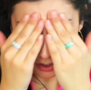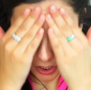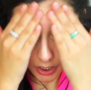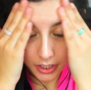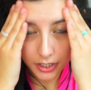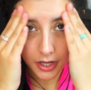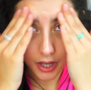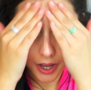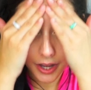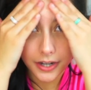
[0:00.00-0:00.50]

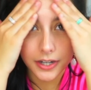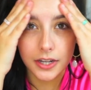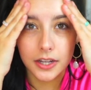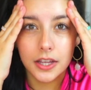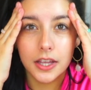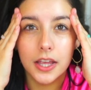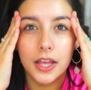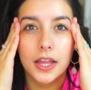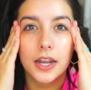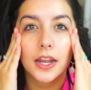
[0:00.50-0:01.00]
And kind of
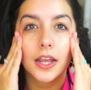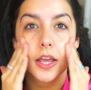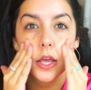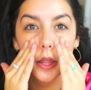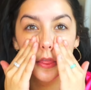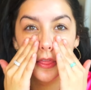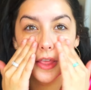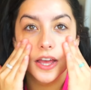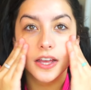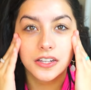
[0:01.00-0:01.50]
hit it
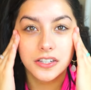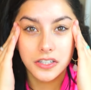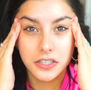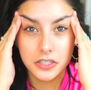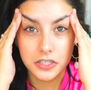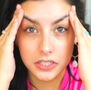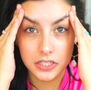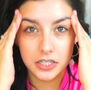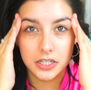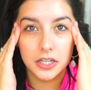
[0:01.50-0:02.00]
in that
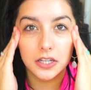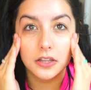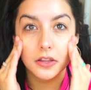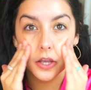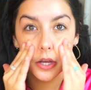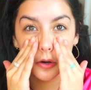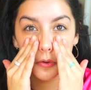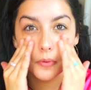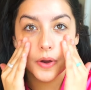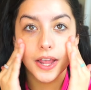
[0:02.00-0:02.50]
C,
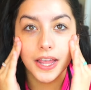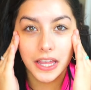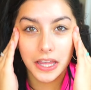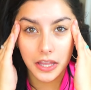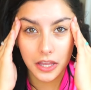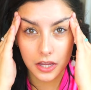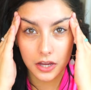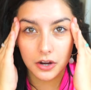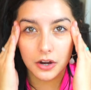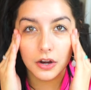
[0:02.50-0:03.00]
like right
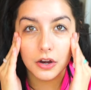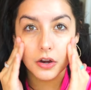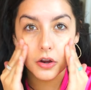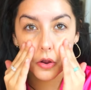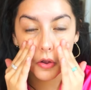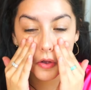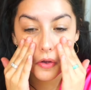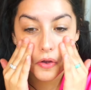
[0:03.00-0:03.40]
here.